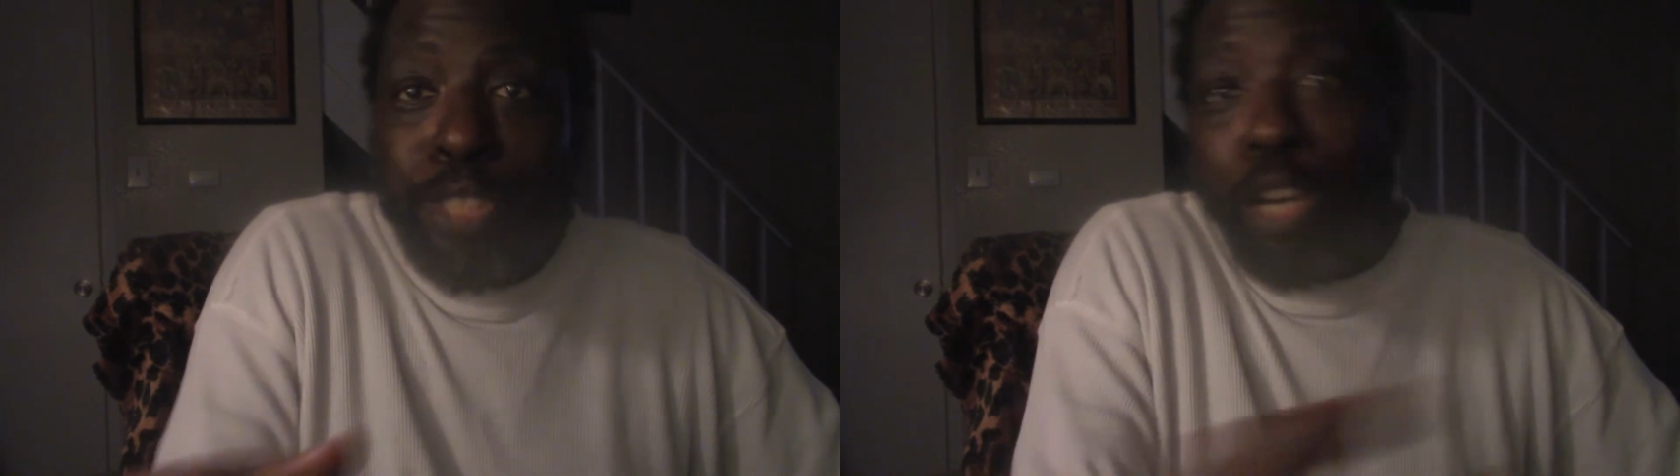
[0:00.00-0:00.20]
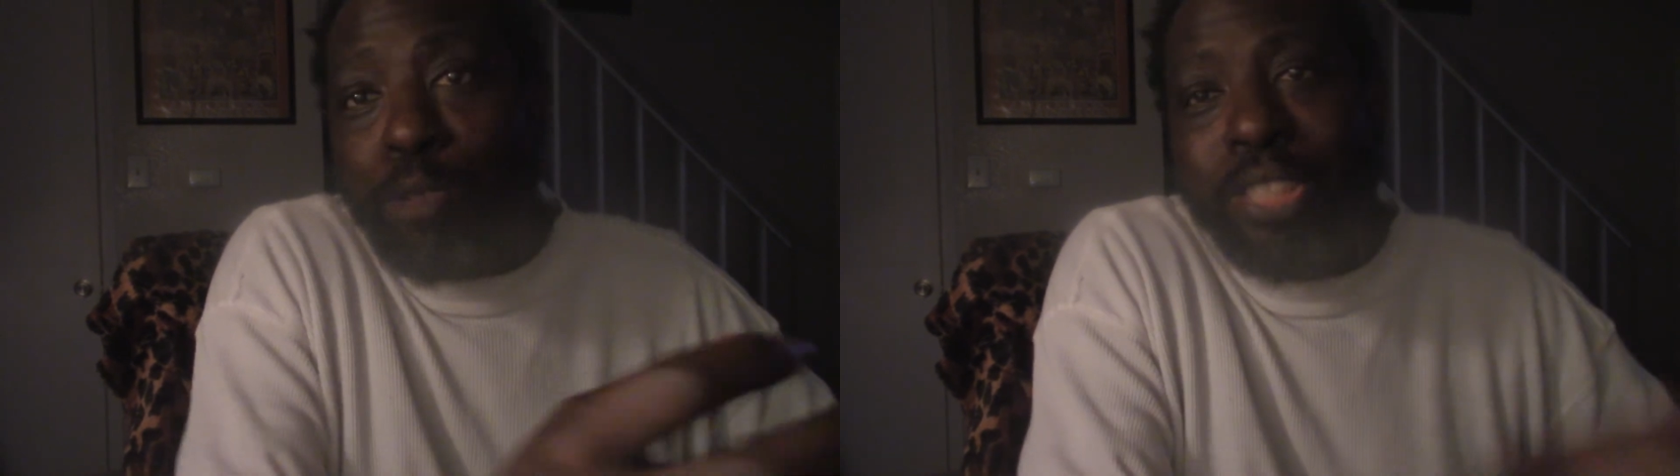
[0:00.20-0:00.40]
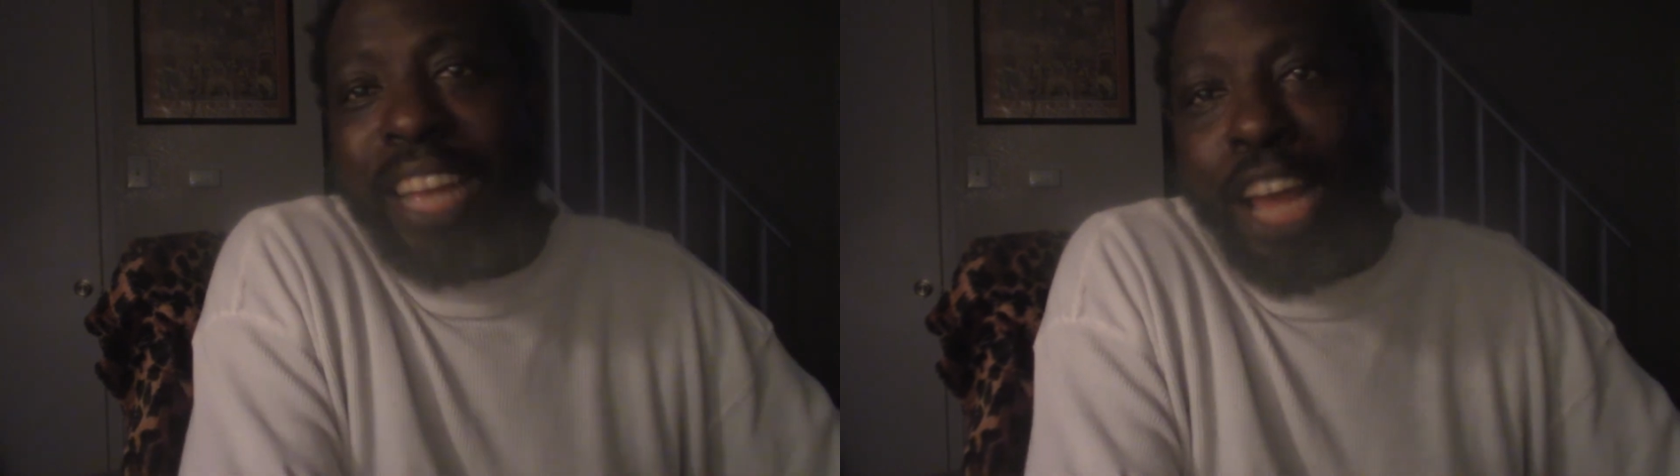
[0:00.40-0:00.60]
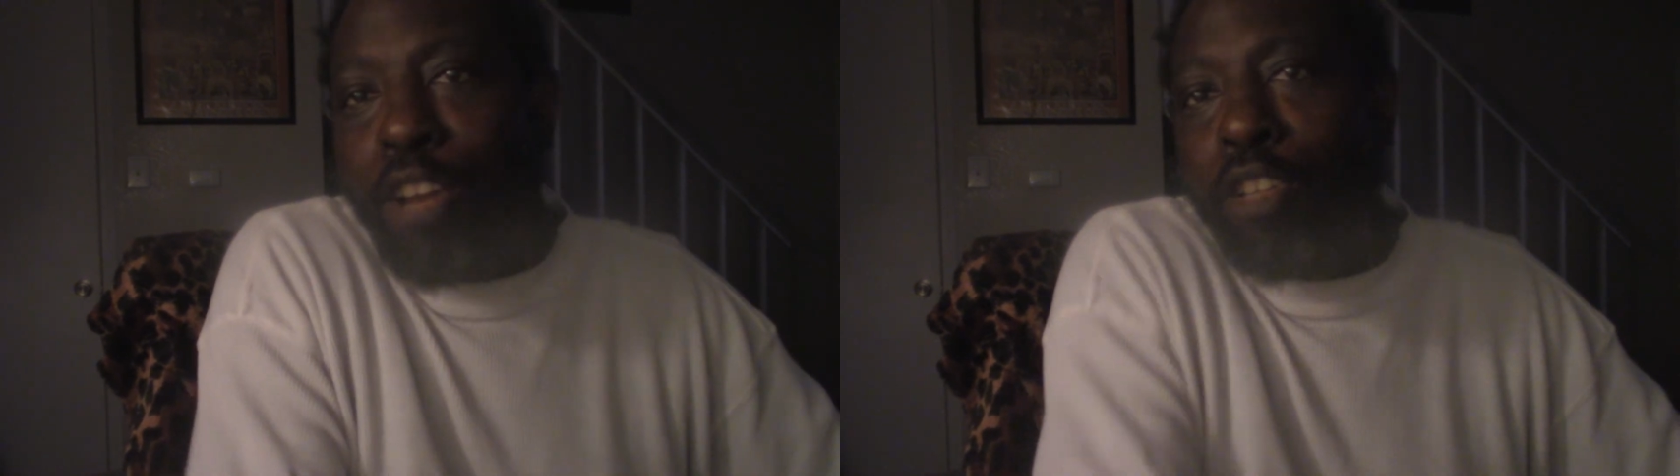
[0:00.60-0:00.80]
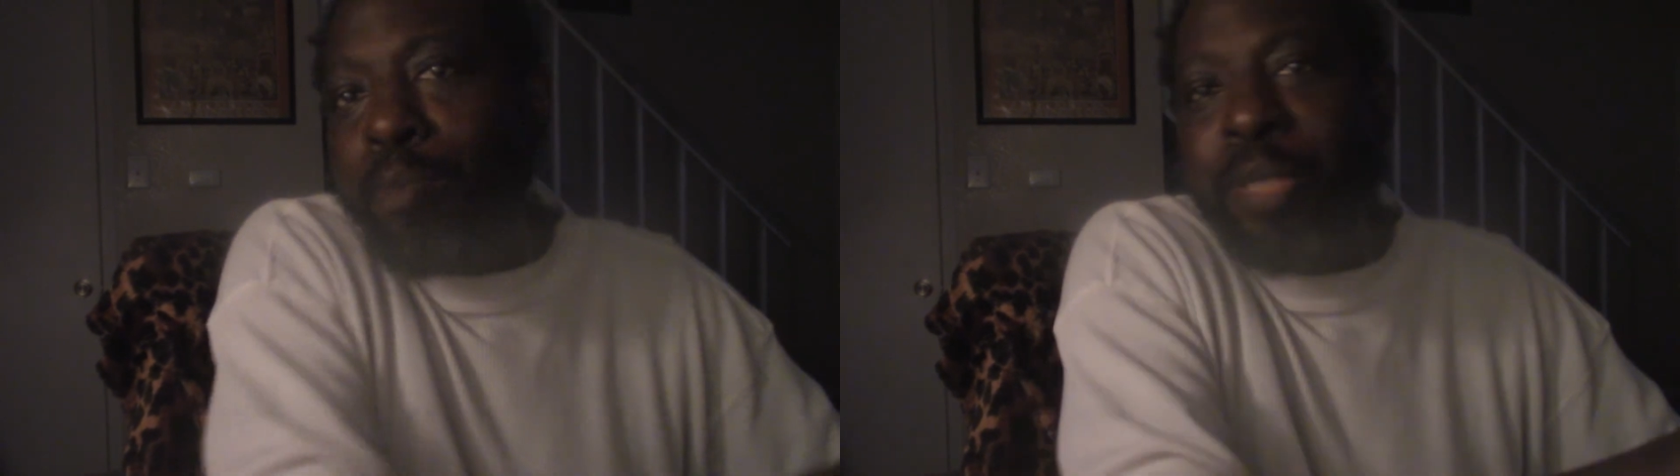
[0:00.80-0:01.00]
You don't see
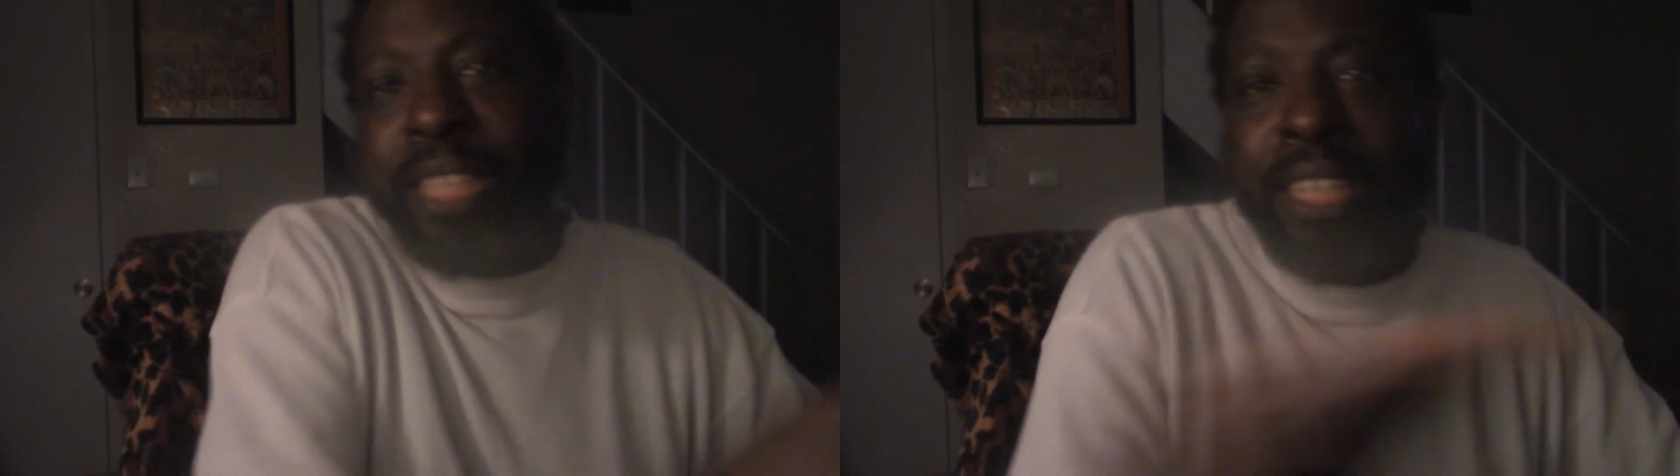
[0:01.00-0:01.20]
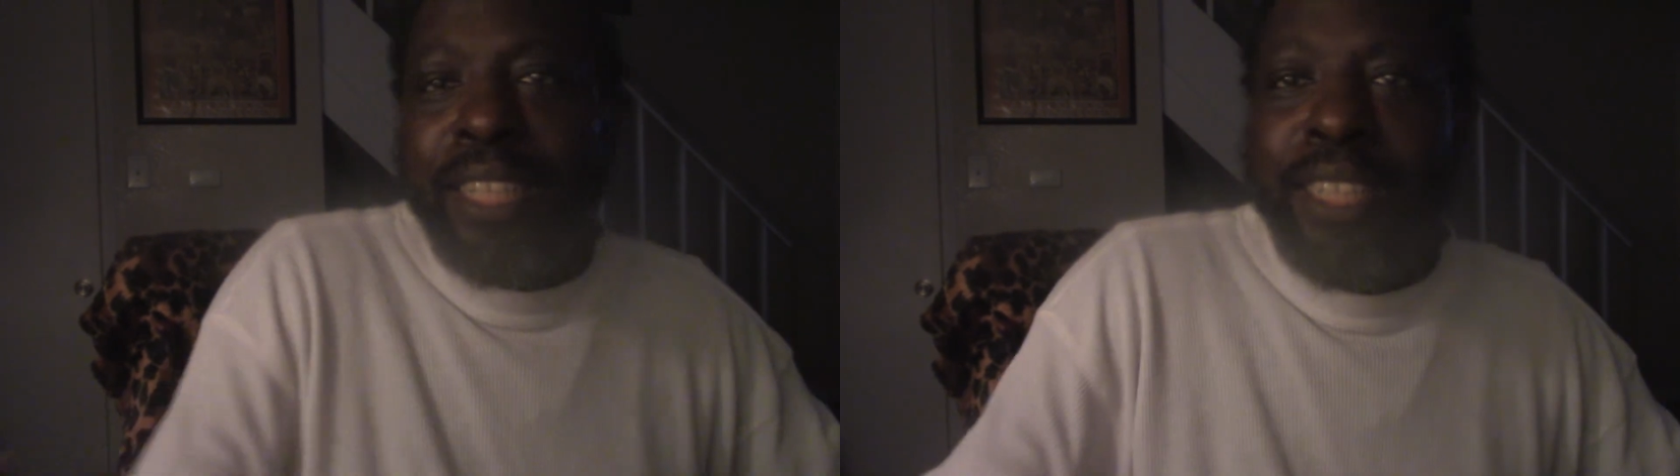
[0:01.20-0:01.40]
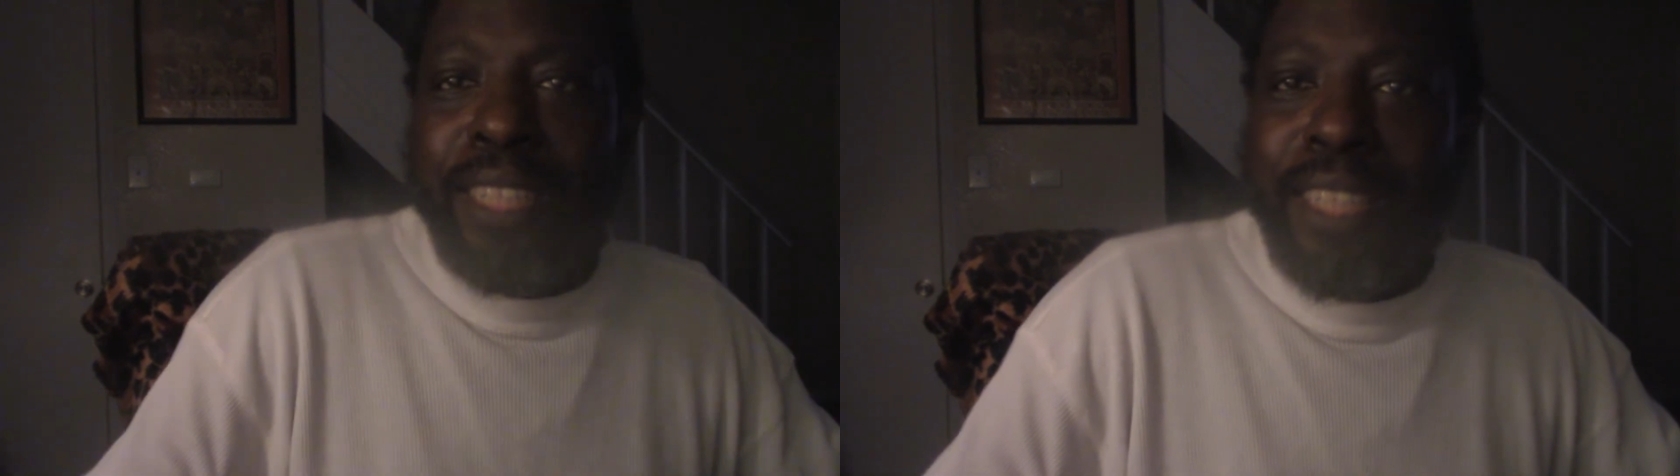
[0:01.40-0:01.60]
Arabs in.